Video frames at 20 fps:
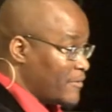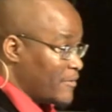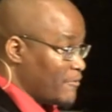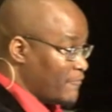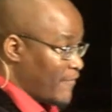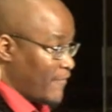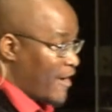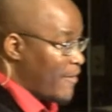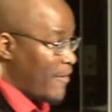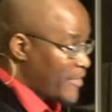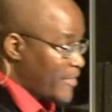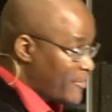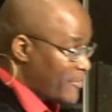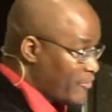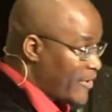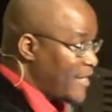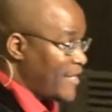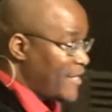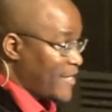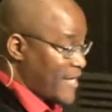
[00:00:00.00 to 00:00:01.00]
You've already
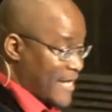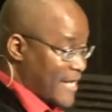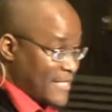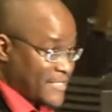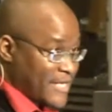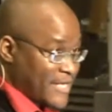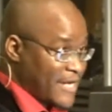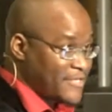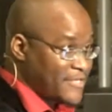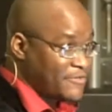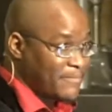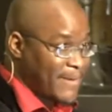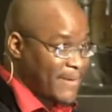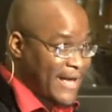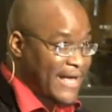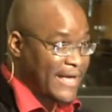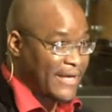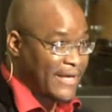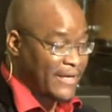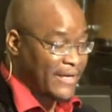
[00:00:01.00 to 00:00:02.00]
agreed that you can't change your
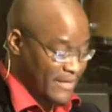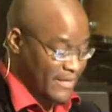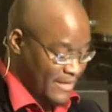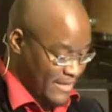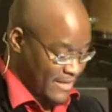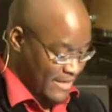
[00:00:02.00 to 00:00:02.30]
mind.